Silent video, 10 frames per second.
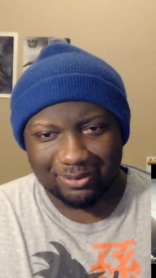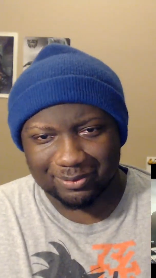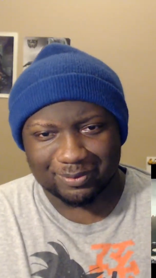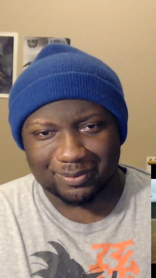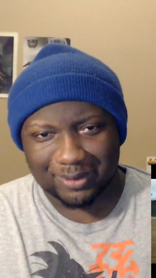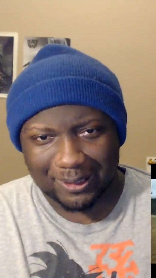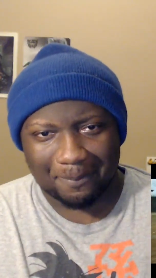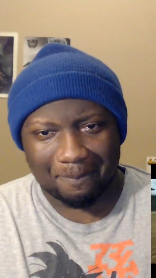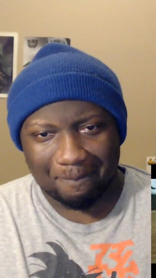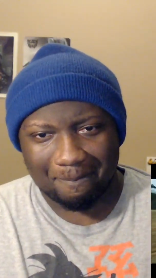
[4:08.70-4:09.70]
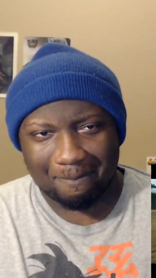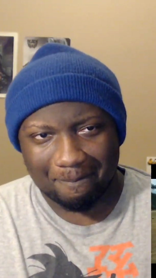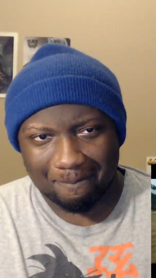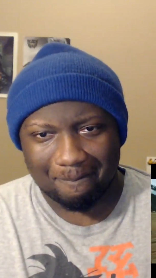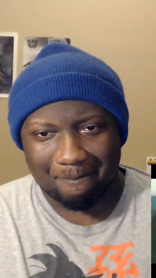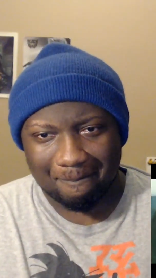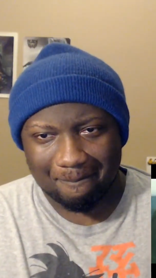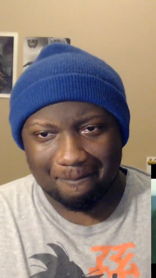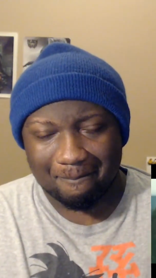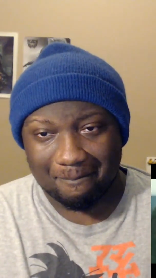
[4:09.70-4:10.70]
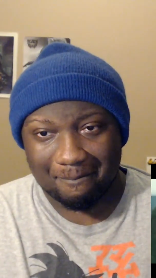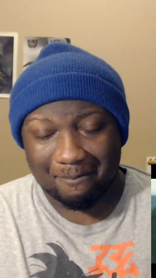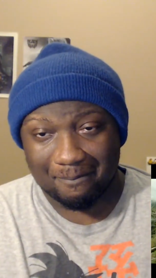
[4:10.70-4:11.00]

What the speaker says: We find this alone or we find it together.